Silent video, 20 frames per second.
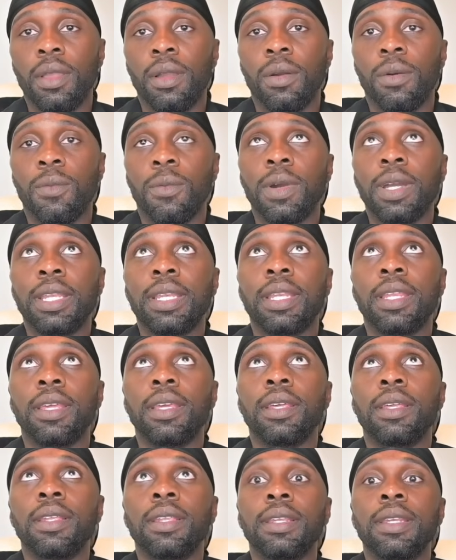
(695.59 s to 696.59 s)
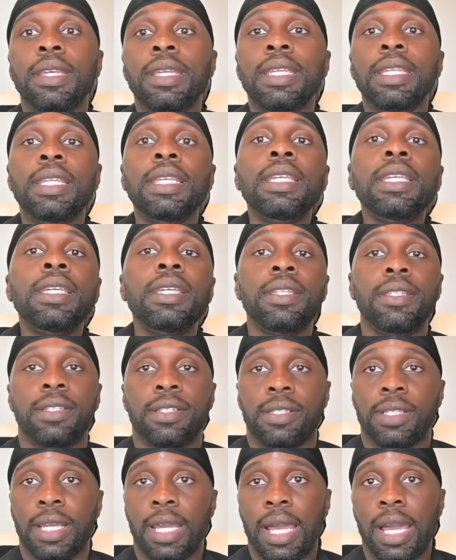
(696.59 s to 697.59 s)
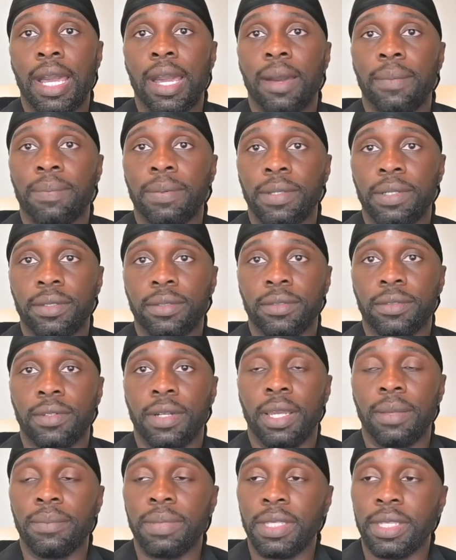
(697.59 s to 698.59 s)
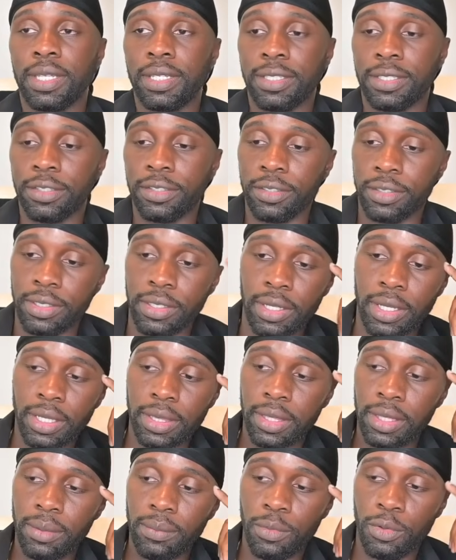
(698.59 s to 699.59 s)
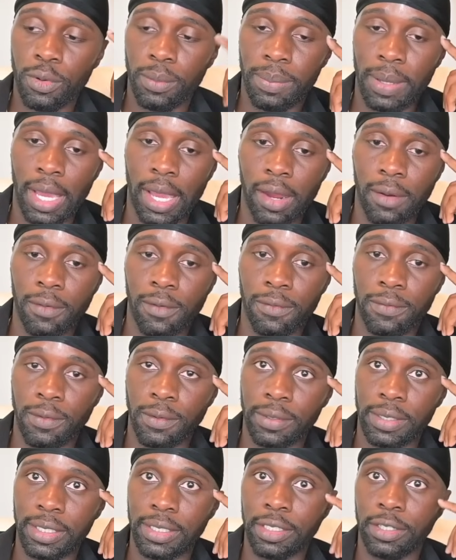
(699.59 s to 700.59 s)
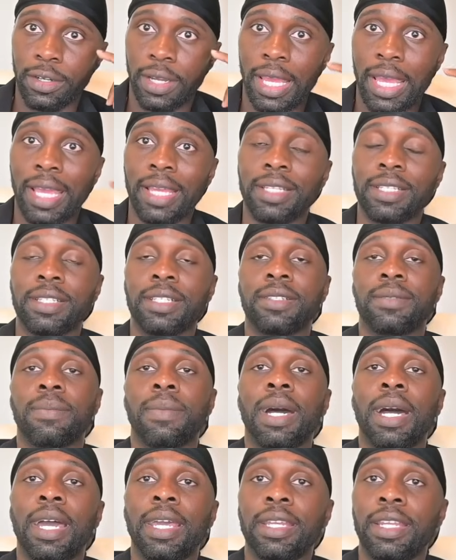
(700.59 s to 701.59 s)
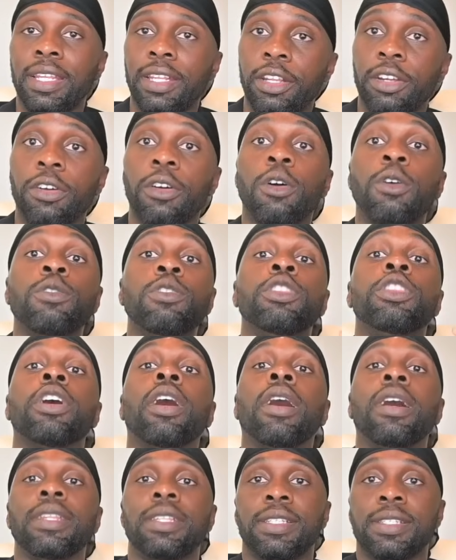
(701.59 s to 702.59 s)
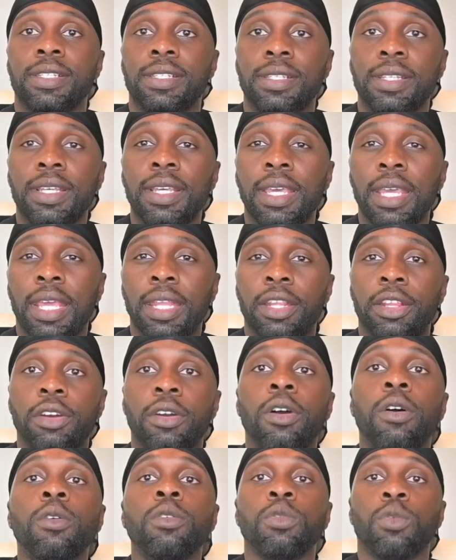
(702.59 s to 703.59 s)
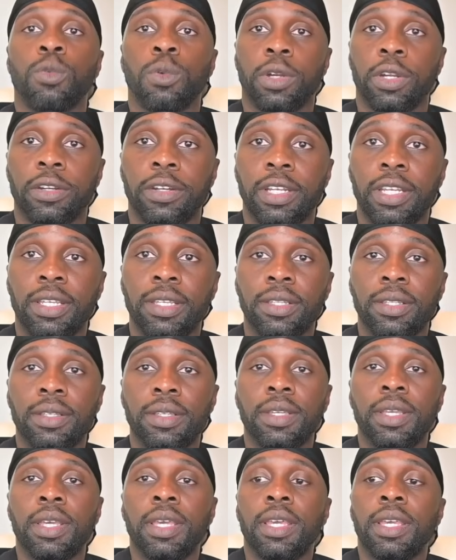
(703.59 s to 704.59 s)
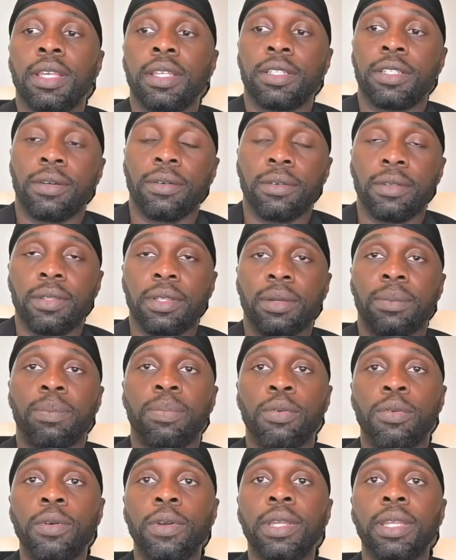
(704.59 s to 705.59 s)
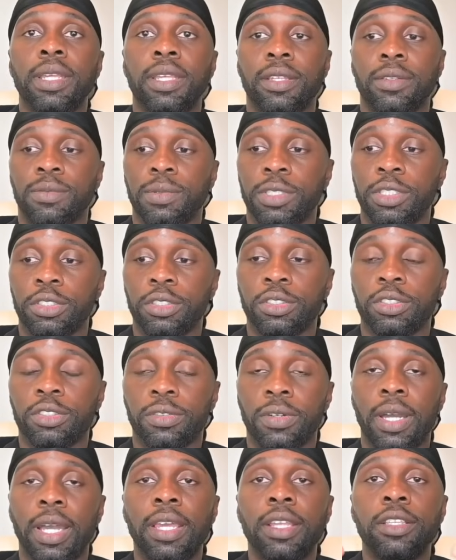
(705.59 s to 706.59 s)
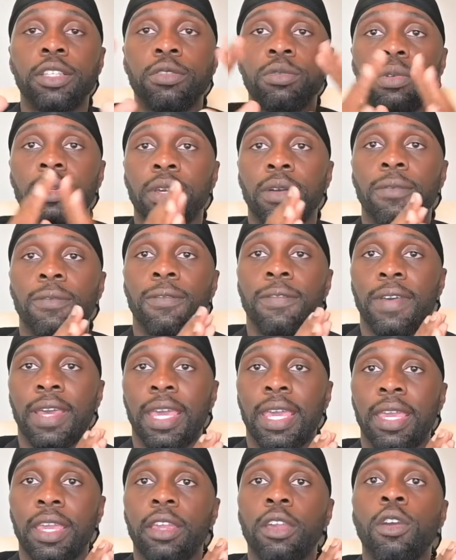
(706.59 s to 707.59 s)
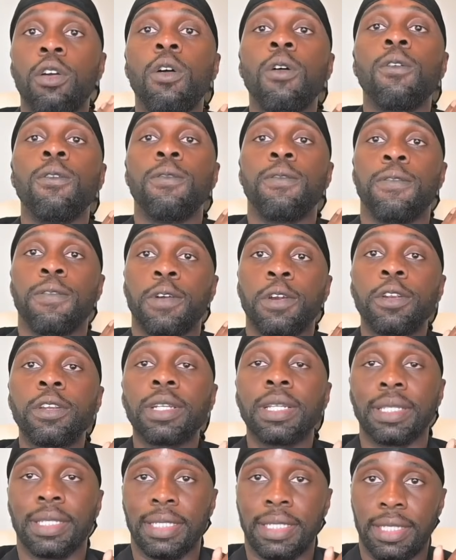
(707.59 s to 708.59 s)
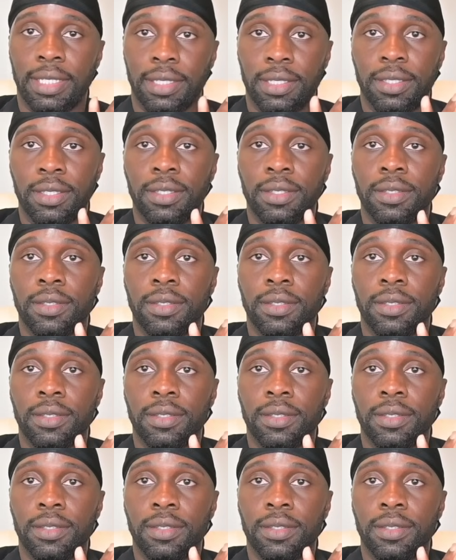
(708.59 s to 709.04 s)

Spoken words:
what needs to happen, right? Because there's nothing more powerful than your ex's mind and their own thoughts and their own worry. So the point is, what you're trying to convey covertly